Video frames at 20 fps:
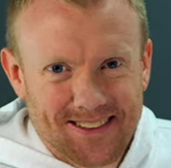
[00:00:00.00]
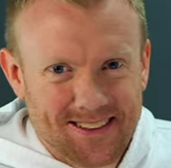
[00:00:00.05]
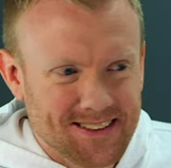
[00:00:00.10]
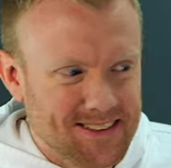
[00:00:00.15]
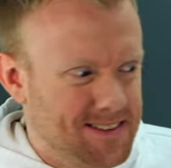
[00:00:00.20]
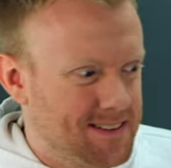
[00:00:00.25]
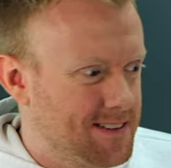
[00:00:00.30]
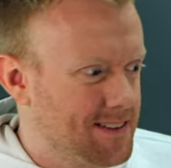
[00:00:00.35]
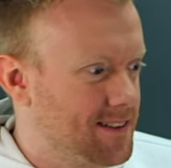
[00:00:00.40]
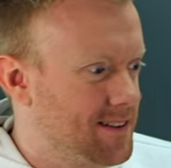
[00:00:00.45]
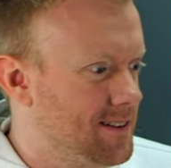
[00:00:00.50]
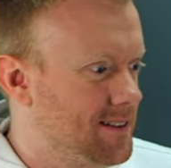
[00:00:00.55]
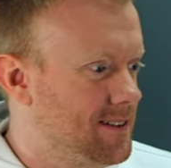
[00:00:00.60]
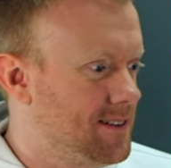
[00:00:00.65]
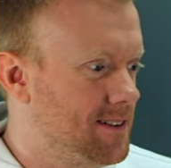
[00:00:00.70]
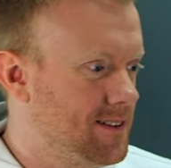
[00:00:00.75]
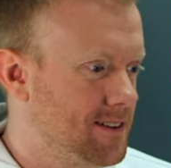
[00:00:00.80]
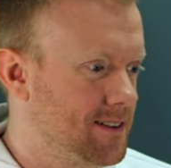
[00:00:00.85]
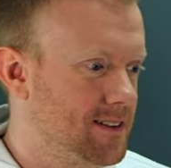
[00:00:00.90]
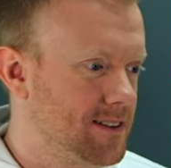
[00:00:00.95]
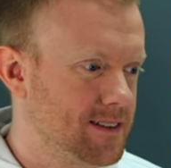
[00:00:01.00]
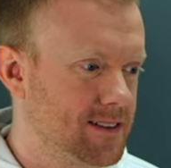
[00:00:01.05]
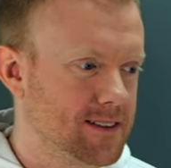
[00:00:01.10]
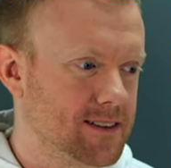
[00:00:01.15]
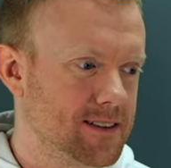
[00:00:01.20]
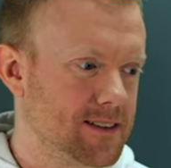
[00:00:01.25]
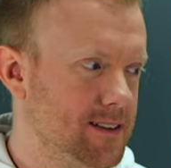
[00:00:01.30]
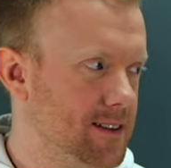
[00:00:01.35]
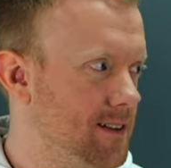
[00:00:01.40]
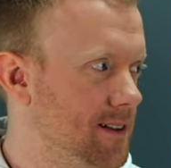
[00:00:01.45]

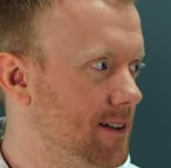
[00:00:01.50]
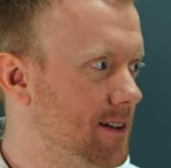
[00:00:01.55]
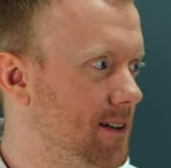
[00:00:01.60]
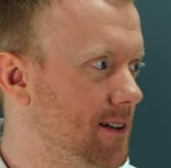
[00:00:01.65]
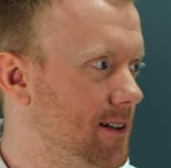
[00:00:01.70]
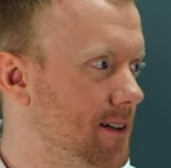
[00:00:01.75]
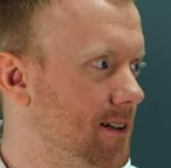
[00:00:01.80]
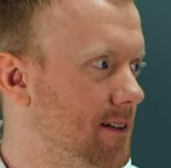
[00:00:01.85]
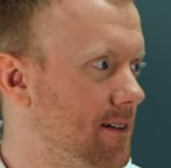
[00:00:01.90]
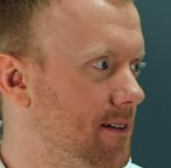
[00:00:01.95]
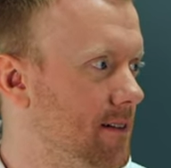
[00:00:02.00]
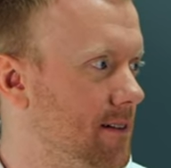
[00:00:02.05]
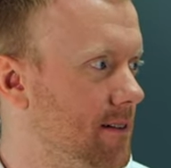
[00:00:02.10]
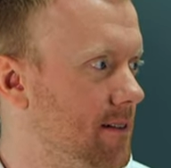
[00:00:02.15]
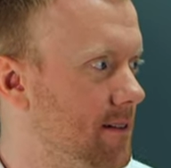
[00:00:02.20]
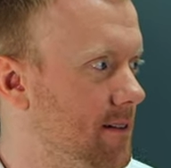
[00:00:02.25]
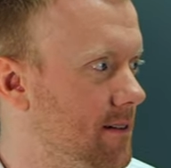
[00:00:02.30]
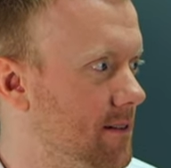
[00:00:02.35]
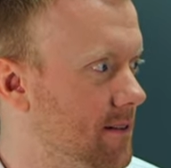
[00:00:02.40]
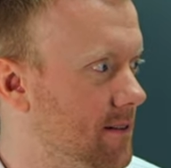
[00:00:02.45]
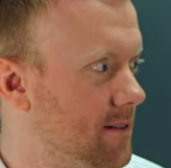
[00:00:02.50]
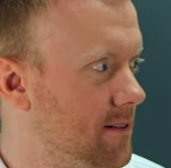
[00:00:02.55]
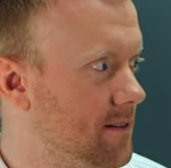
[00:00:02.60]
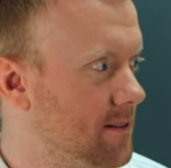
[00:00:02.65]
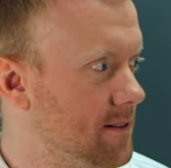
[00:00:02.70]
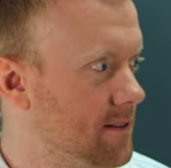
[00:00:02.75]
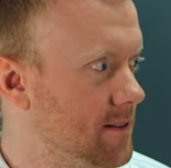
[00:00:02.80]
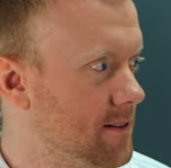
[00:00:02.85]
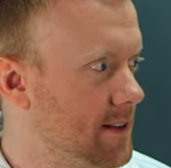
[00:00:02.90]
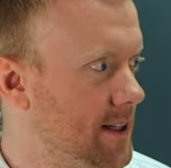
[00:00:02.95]

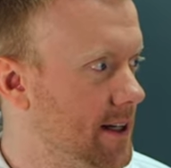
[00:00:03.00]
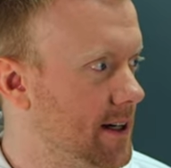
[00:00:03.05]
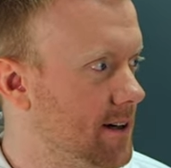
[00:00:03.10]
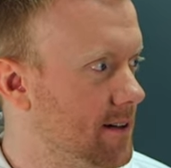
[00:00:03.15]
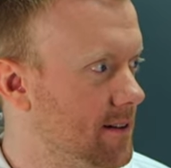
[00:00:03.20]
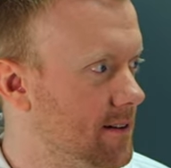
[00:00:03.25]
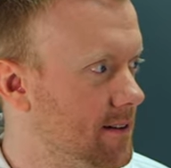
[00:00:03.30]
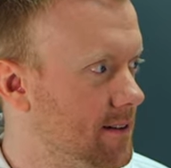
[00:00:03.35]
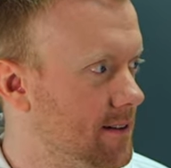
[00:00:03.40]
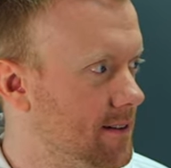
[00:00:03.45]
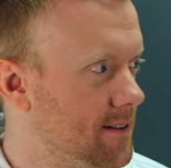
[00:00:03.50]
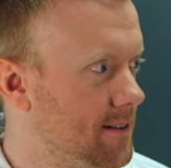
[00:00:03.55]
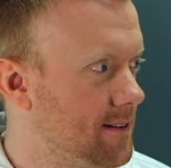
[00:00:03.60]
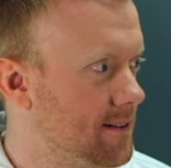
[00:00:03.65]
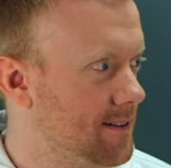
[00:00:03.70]
[no speech]